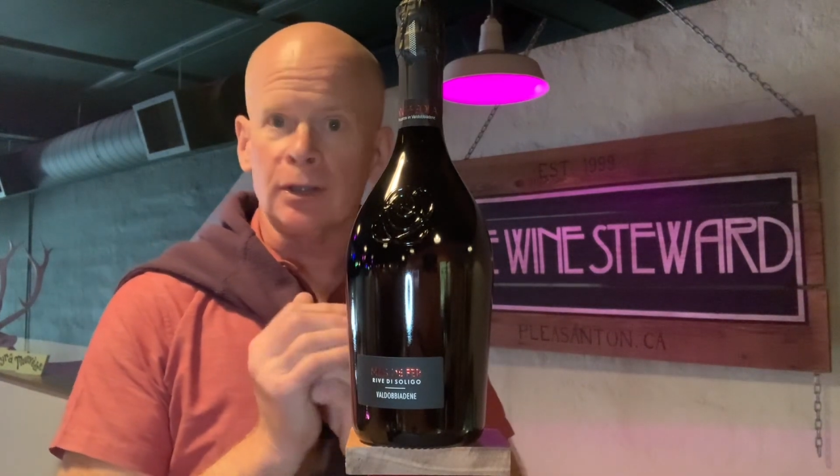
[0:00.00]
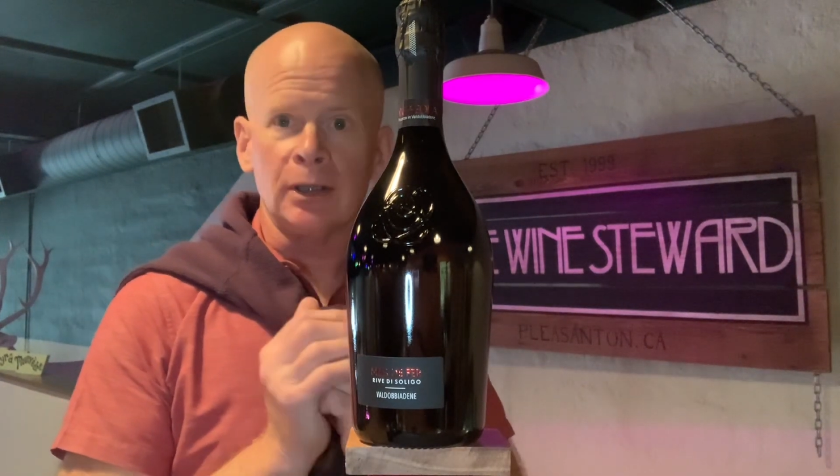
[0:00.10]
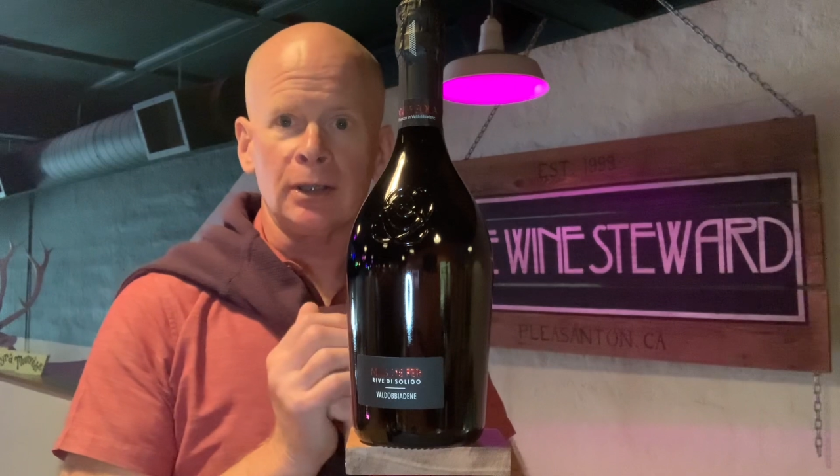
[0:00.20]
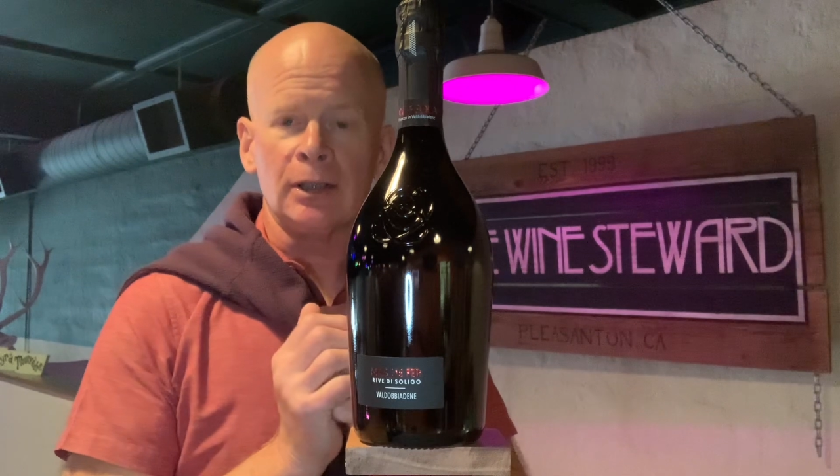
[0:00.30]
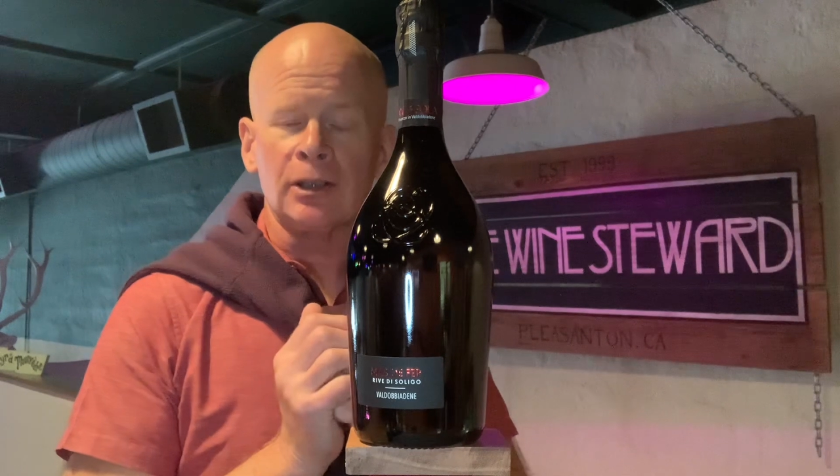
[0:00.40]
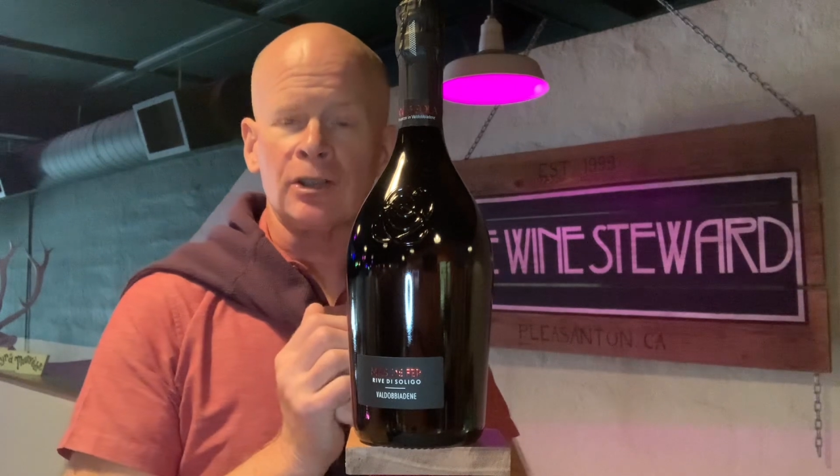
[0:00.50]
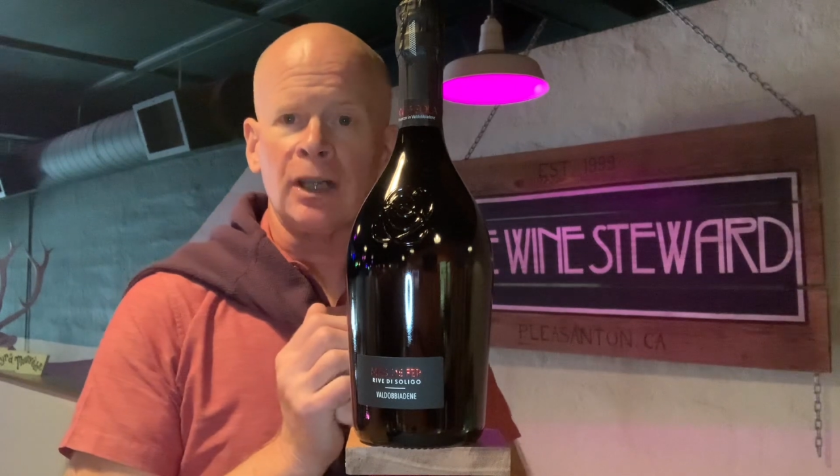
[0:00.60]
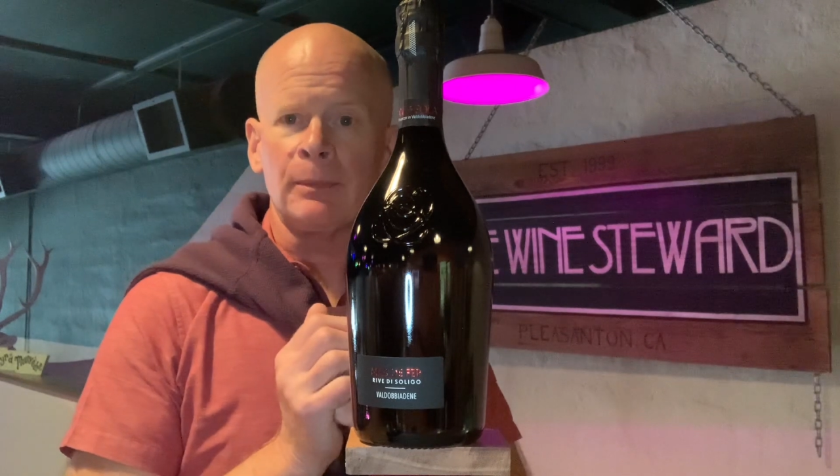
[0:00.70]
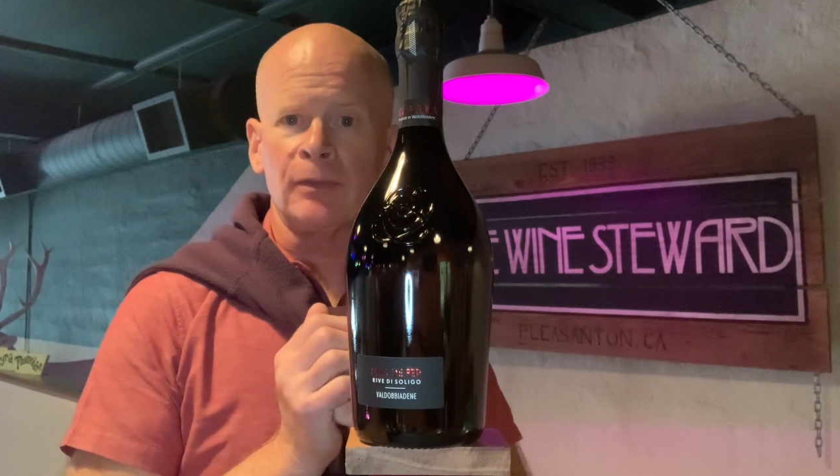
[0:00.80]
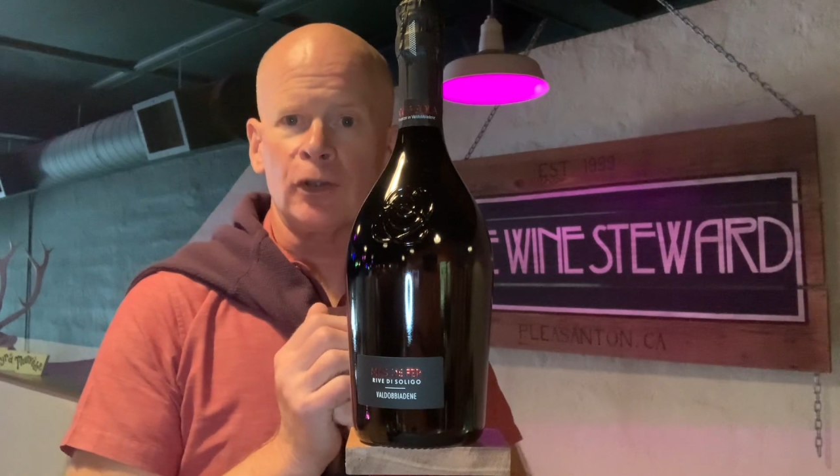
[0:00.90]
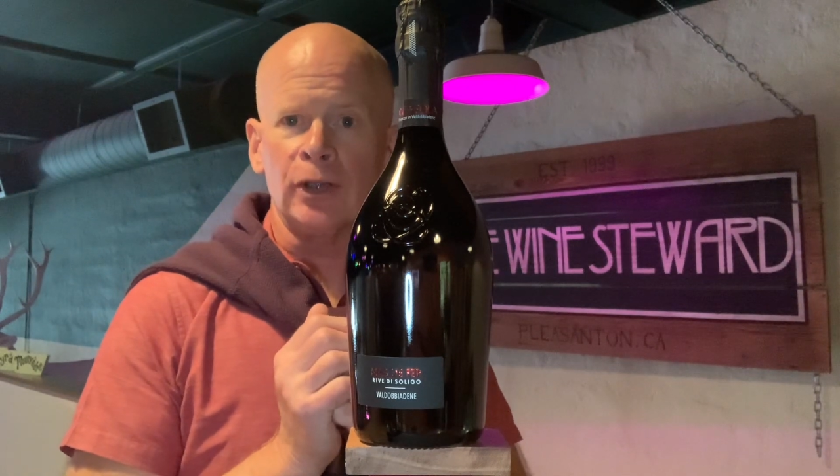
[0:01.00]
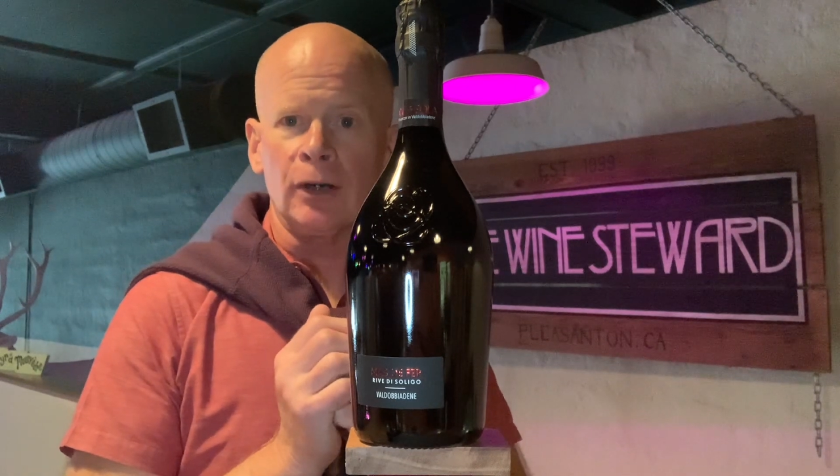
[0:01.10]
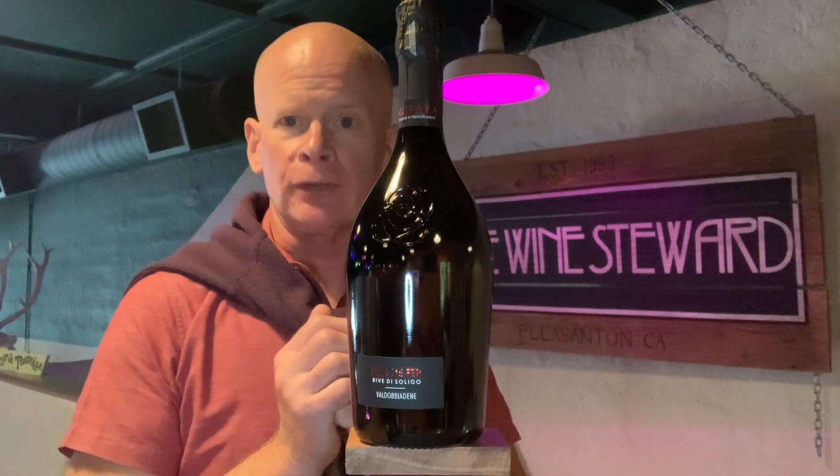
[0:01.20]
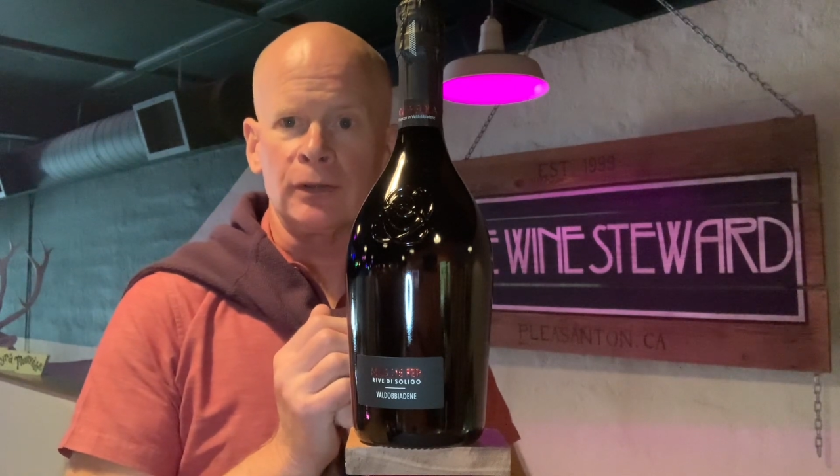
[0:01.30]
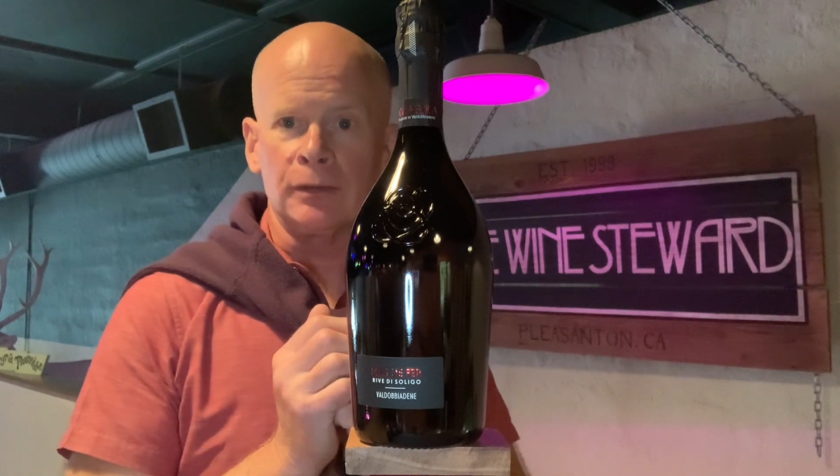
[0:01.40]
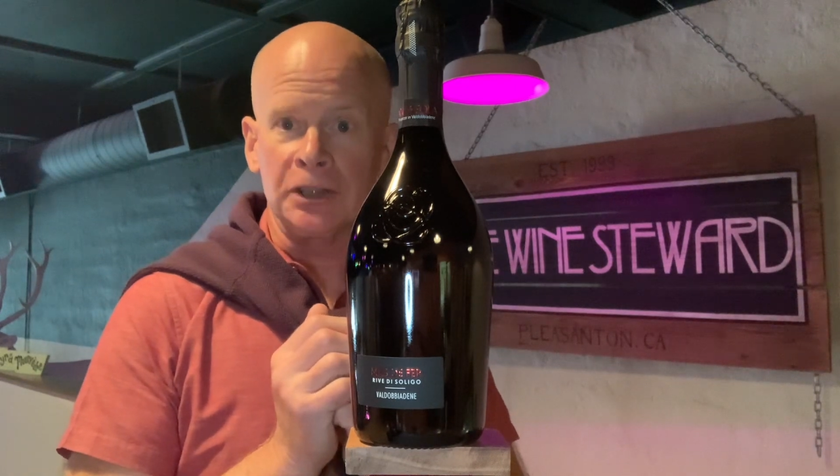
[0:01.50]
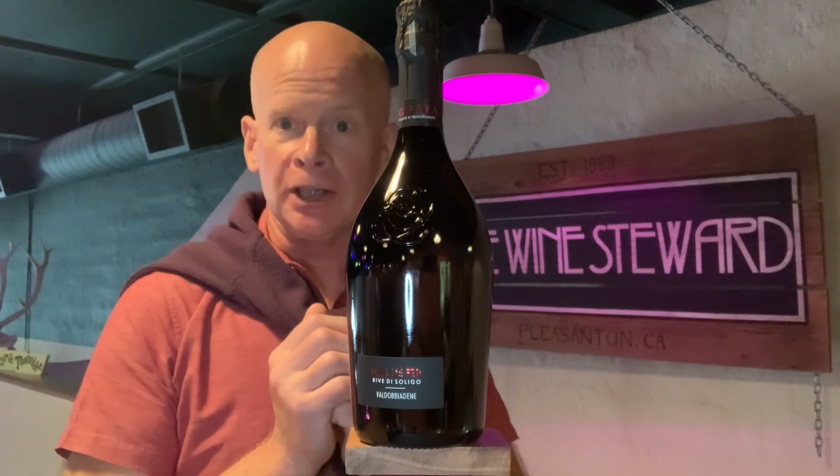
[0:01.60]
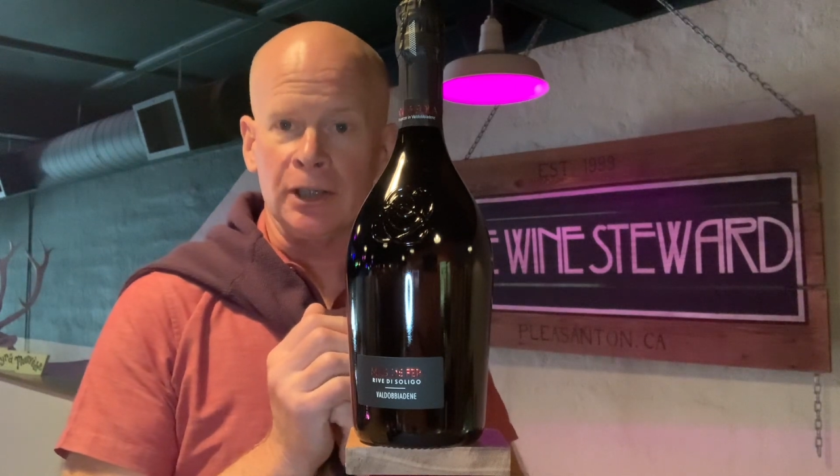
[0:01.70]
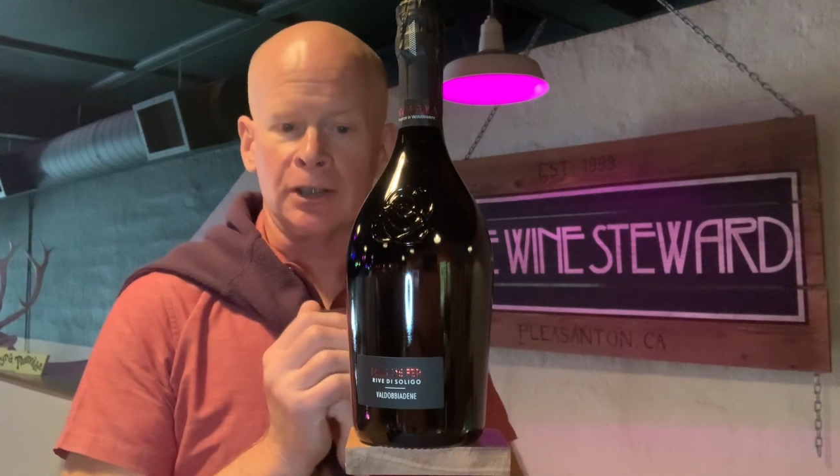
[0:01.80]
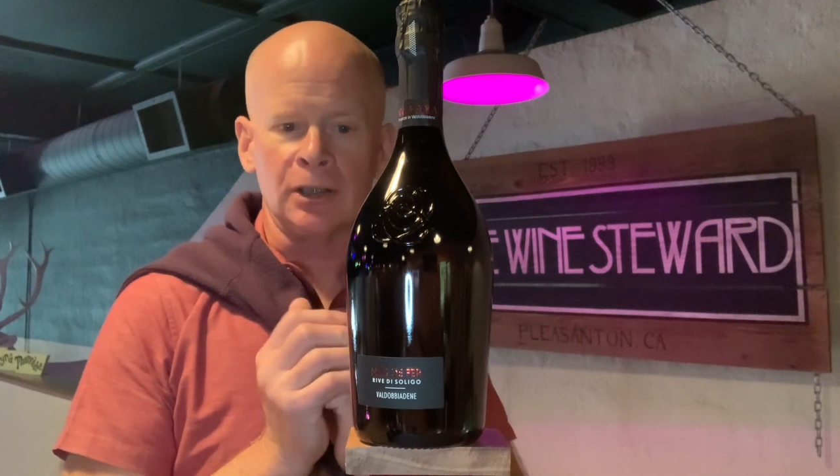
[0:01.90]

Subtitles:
and that doesn't happen very often yet.